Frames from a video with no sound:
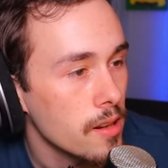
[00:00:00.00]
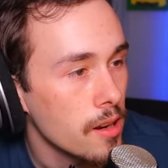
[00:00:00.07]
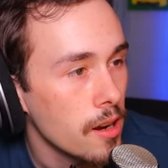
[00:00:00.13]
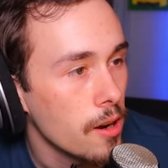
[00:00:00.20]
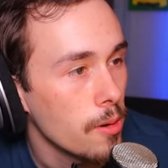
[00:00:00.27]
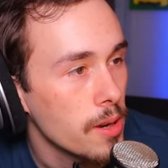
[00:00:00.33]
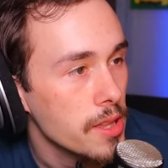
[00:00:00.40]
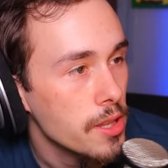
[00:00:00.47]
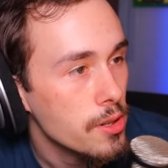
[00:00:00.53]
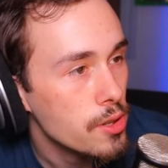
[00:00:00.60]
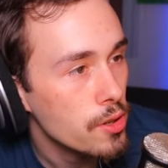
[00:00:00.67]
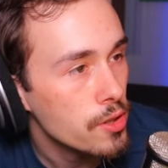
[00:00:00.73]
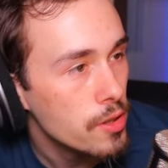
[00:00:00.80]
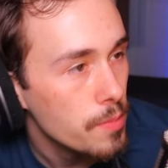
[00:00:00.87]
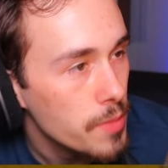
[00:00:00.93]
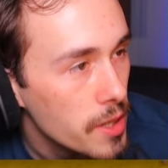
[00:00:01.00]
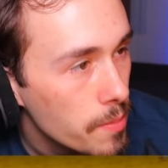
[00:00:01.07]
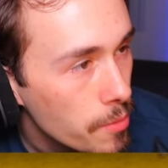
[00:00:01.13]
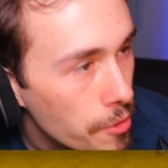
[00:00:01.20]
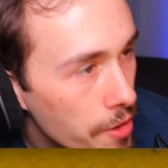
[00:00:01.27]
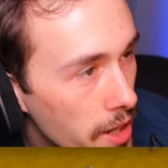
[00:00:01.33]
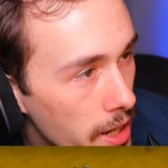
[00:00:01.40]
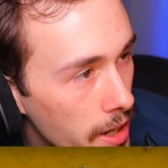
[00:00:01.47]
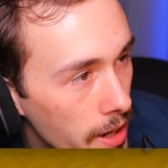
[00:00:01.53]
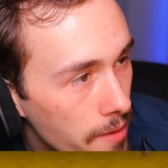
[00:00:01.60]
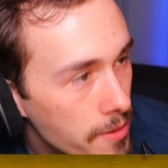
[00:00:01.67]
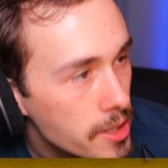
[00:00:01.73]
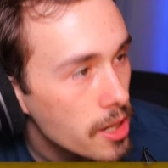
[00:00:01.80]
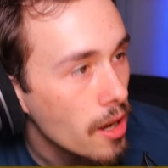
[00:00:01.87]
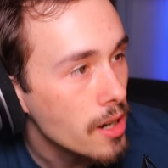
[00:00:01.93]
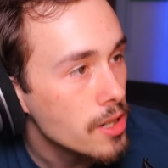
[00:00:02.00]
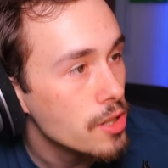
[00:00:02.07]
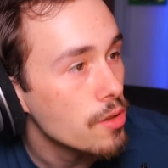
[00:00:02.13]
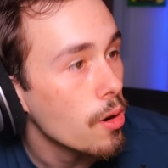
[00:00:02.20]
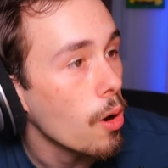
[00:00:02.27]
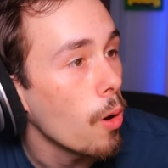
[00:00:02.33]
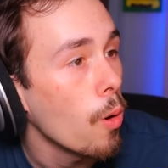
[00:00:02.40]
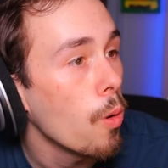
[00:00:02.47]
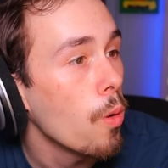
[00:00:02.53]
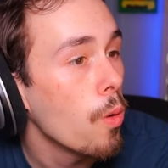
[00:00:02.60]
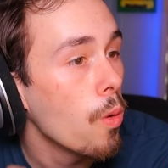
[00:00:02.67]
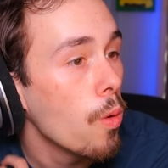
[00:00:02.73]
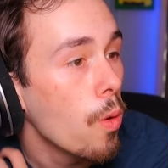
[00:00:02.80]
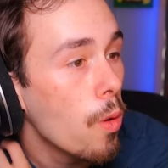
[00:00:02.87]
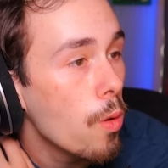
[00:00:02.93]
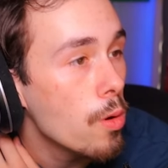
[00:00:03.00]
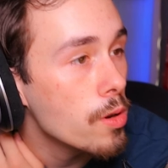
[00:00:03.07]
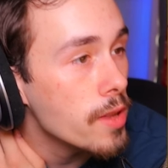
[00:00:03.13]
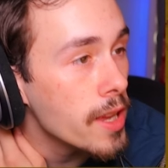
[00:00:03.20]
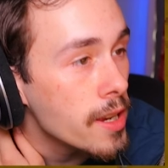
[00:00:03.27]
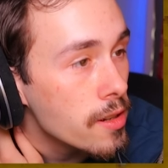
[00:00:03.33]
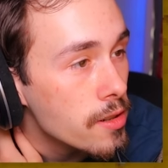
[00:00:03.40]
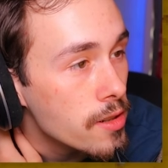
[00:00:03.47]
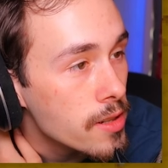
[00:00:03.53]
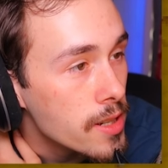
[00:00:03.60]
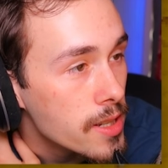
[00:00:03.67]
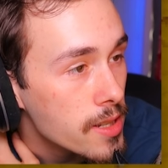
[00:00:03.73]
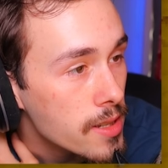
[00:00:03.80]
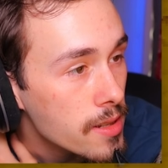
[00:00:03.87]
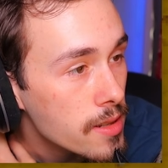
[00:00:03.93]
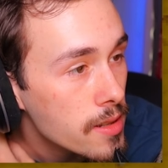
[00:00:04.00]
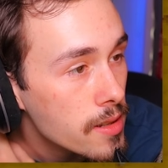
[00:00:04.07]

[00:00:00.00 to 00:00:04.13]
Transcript: Oh, wait. There's also people that I haven't talked to. Oh, thank goodness.